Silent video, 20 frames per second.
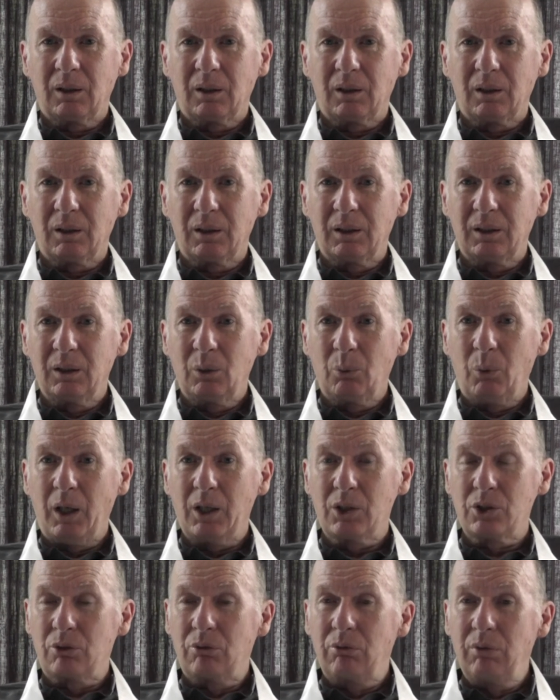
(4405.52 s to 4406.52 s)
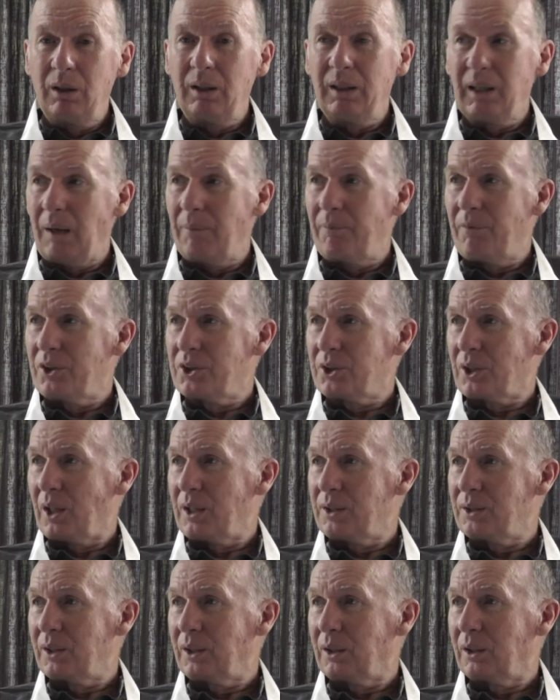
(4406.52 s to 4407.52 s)
uh, in the West, really
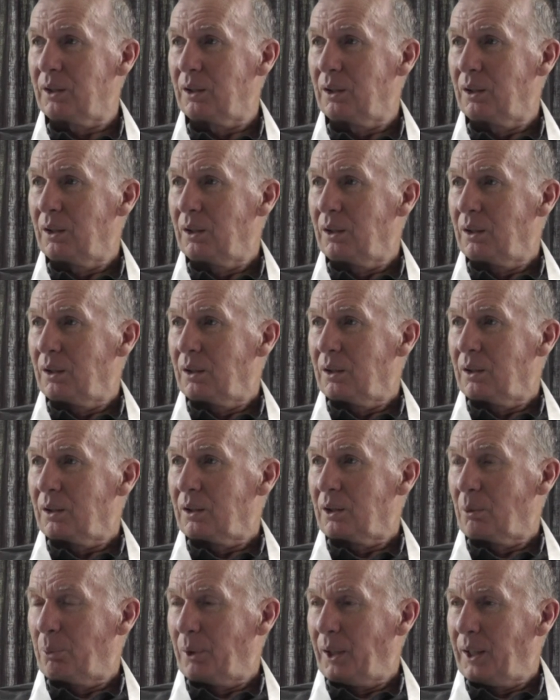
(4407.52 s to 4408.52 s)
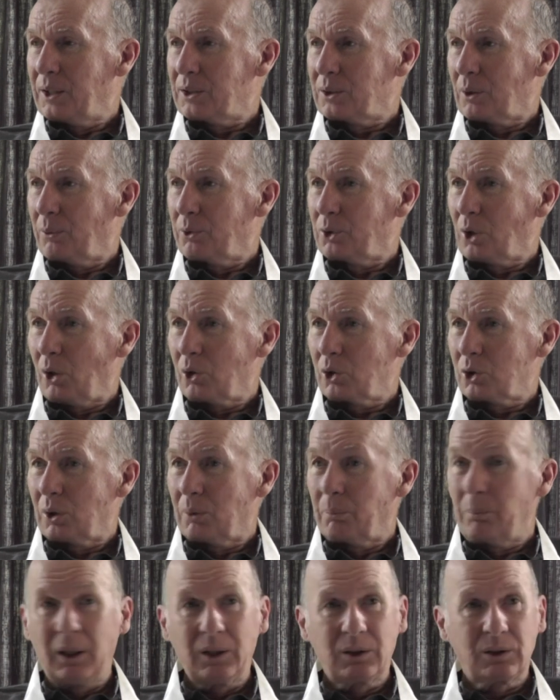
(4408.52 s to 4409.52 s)
emphasizing the place of Dr.
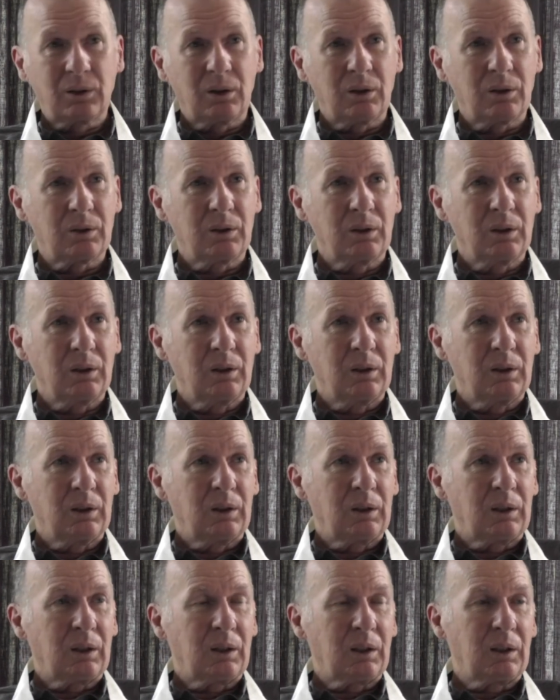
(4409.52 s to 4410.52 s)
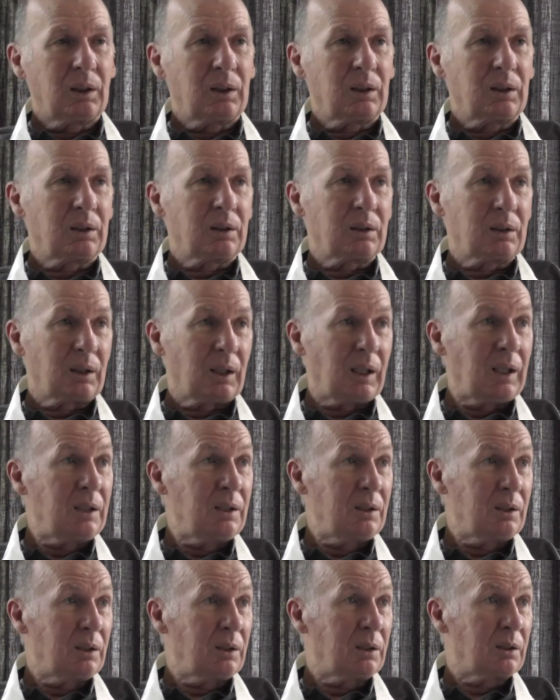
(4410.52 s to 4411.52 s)
Ambedkar uh,
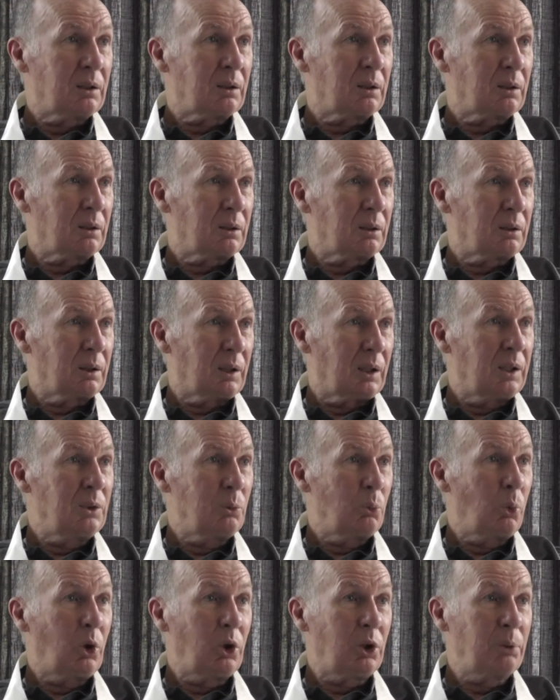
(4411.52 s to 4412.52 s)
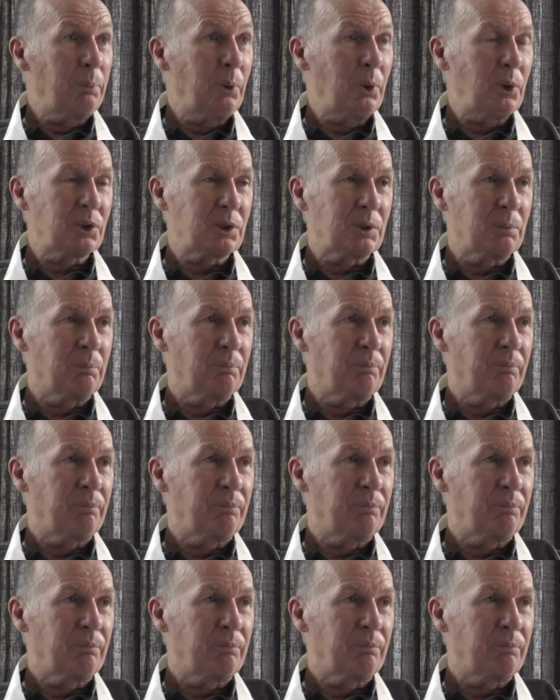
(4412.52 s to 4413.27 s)
in, in world Buddhism.